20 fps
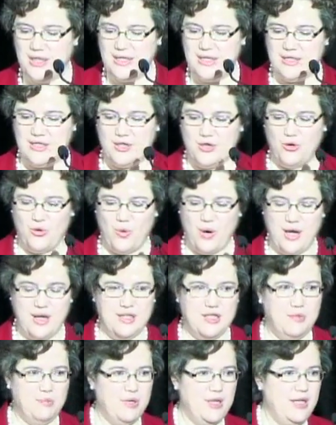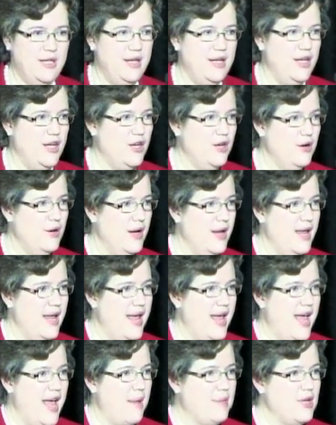It's great to be here.
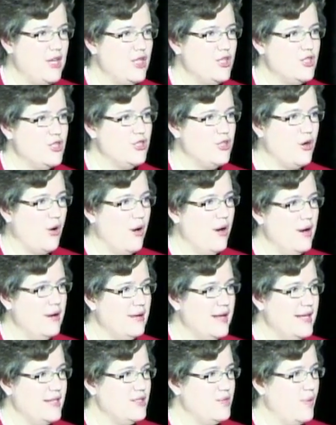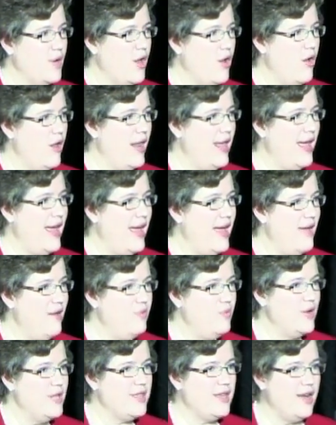I'm going to start, as we all have,
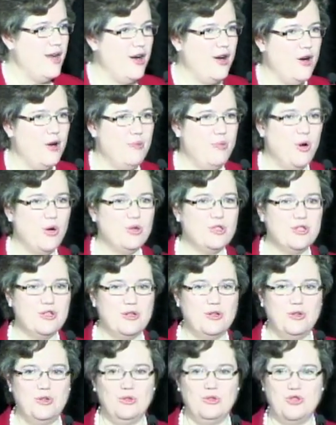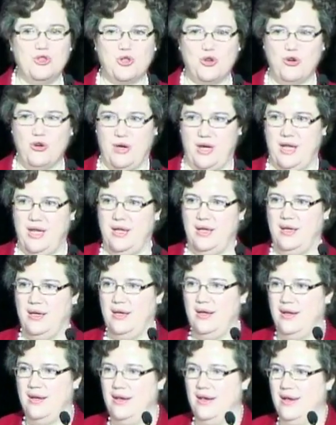with our personal journey
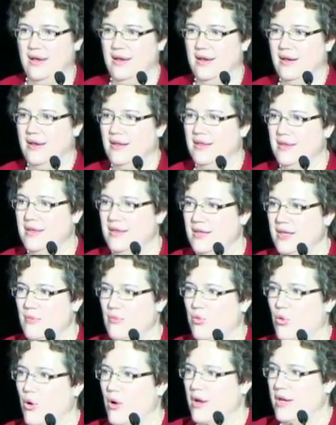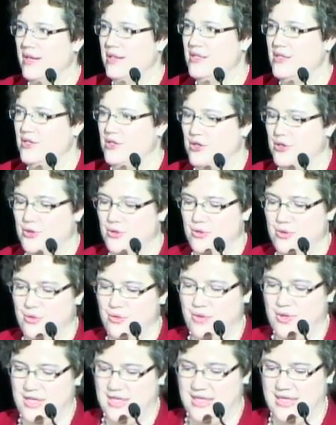uh, that, that brought us to
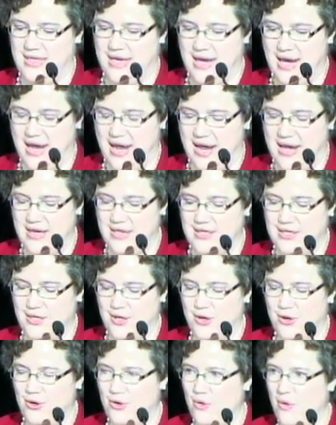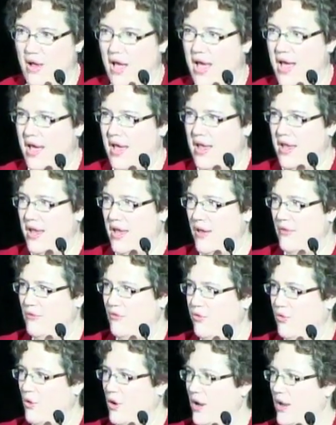this day. So I am
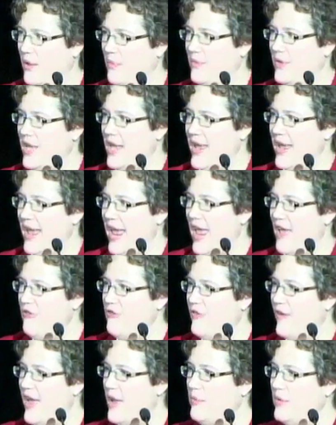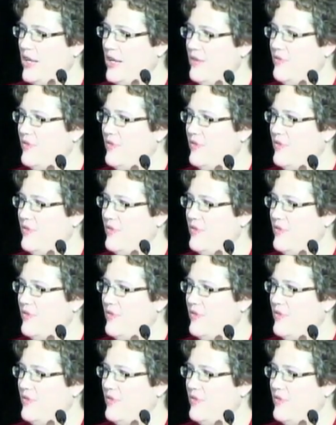from a family of